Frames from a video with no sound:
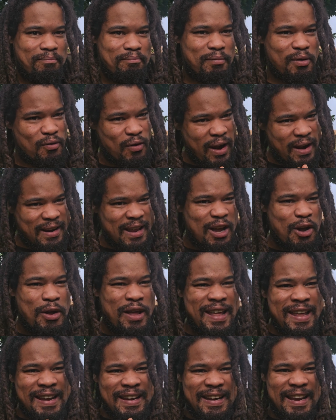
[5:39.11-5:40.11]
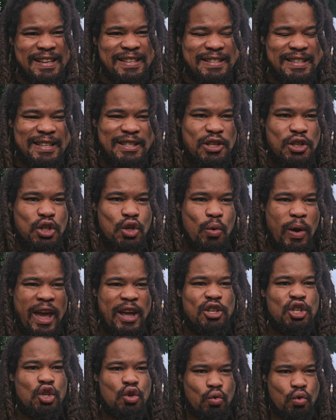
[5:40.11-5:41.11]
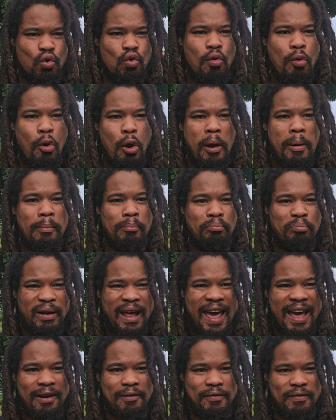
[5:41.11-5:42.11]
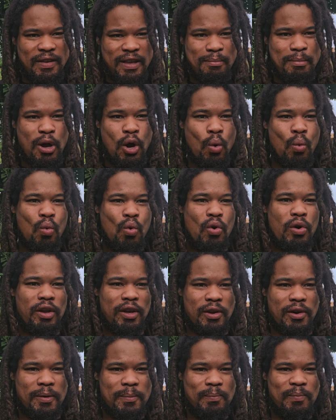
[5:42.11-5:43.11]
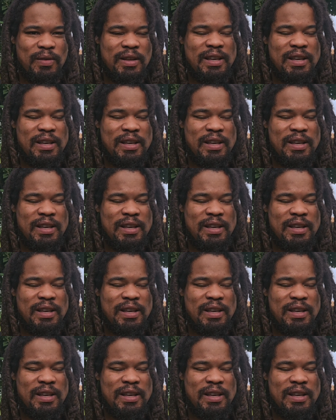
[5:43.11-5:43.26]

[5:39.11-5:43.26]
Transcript: But right now, let's listen to a true black female warrior